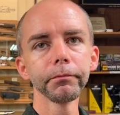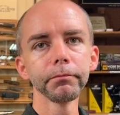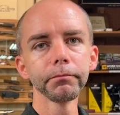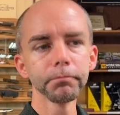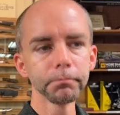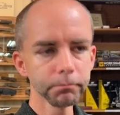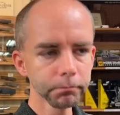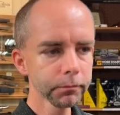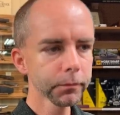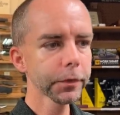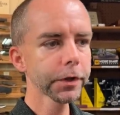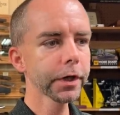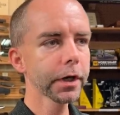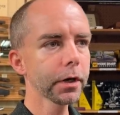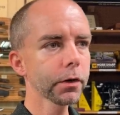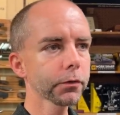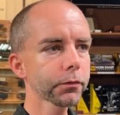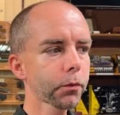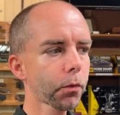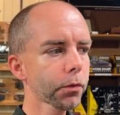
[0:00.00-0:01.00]
Mm-hmm. Yeah, I
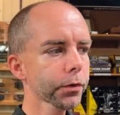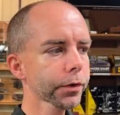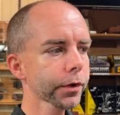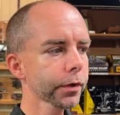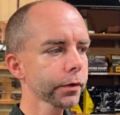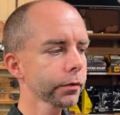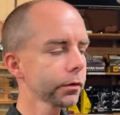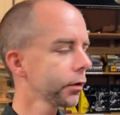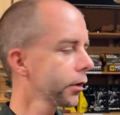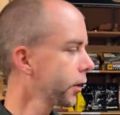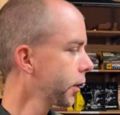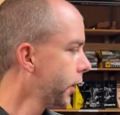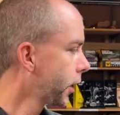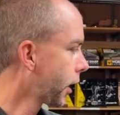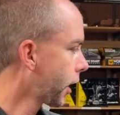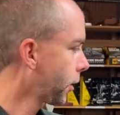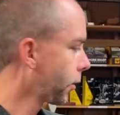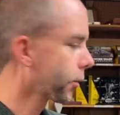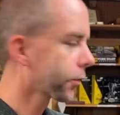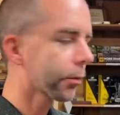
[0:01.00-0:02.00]
was 14.
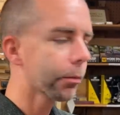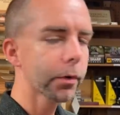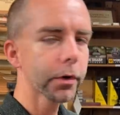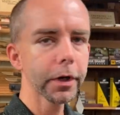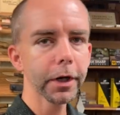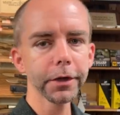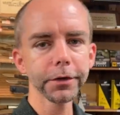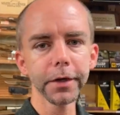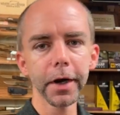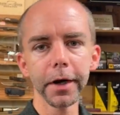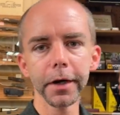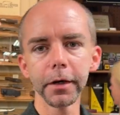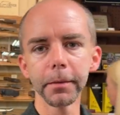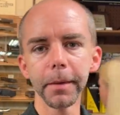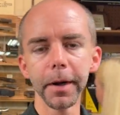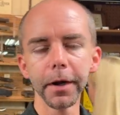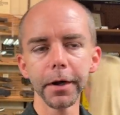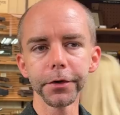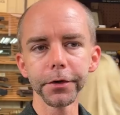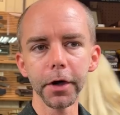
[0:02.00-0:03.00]
I wasn't really excited
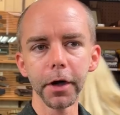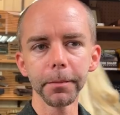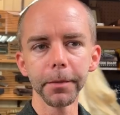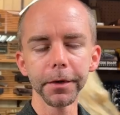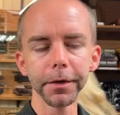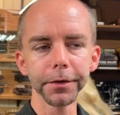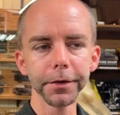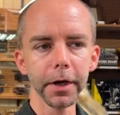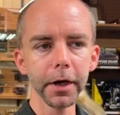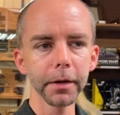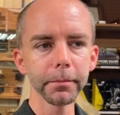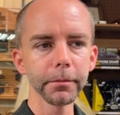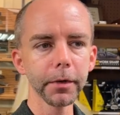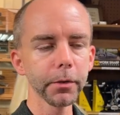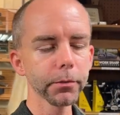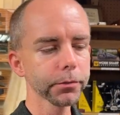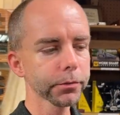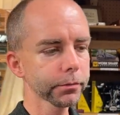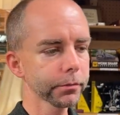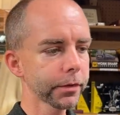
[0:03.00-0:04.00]
about a job at the time. I
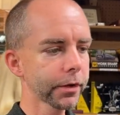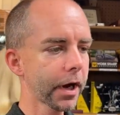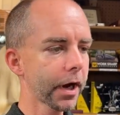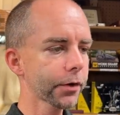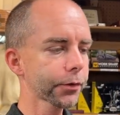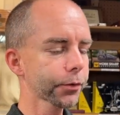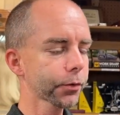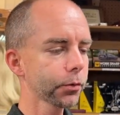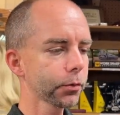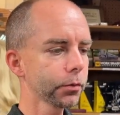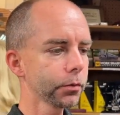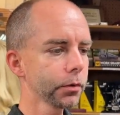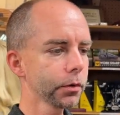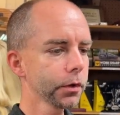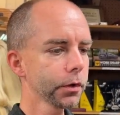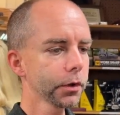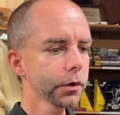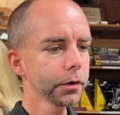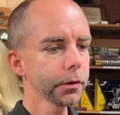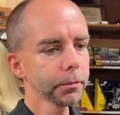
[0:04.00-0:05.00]
was in high school,
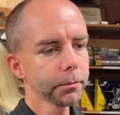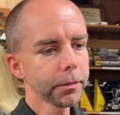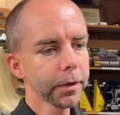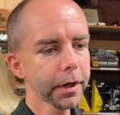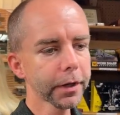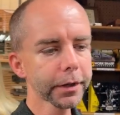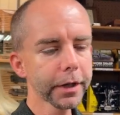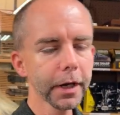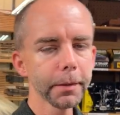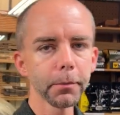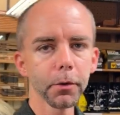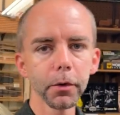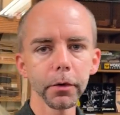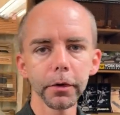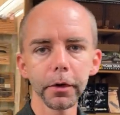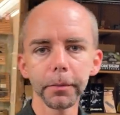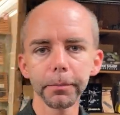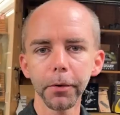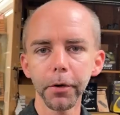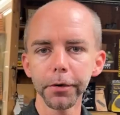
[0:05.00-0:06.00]
but I came
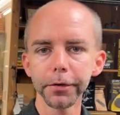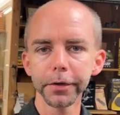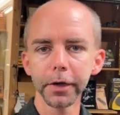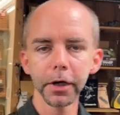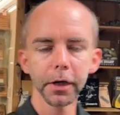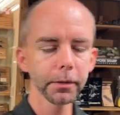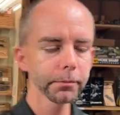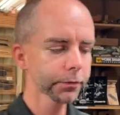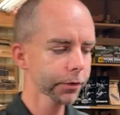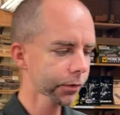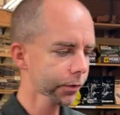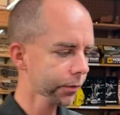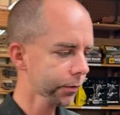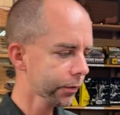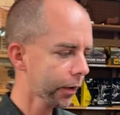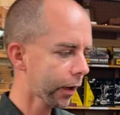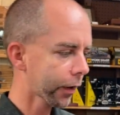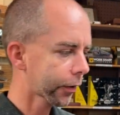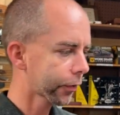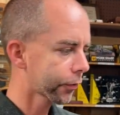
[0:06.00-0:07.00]
on uh, part time, just
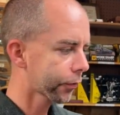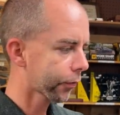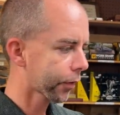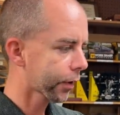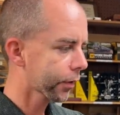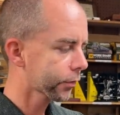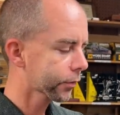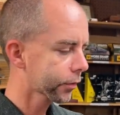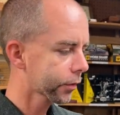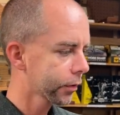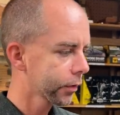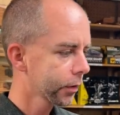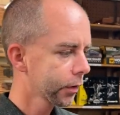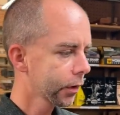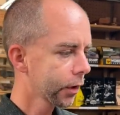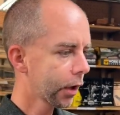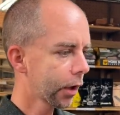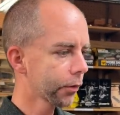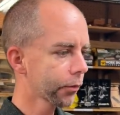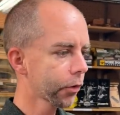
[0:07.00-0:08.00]
stocking drinks.
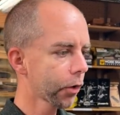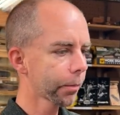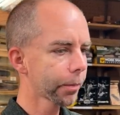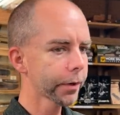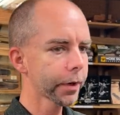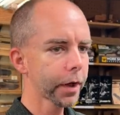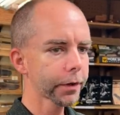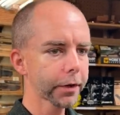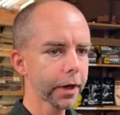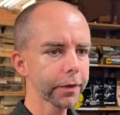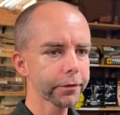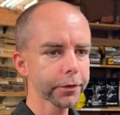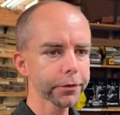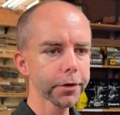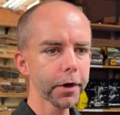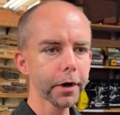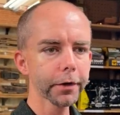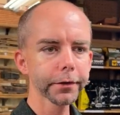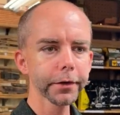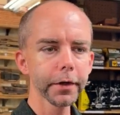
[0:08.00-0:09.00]
I was hoping not to have to
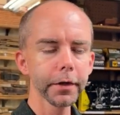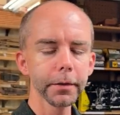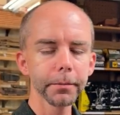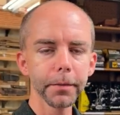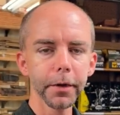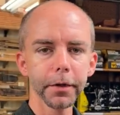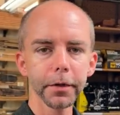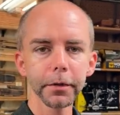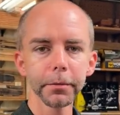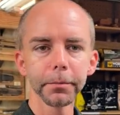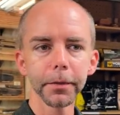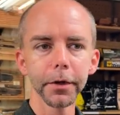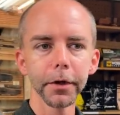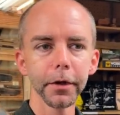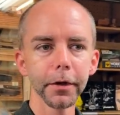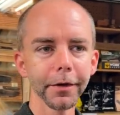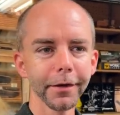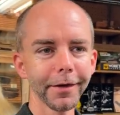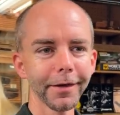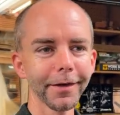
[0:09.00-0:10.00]
talk to anybody, but
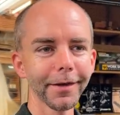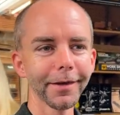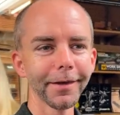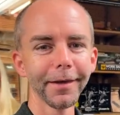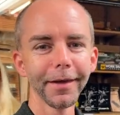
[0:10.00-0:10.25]
uh,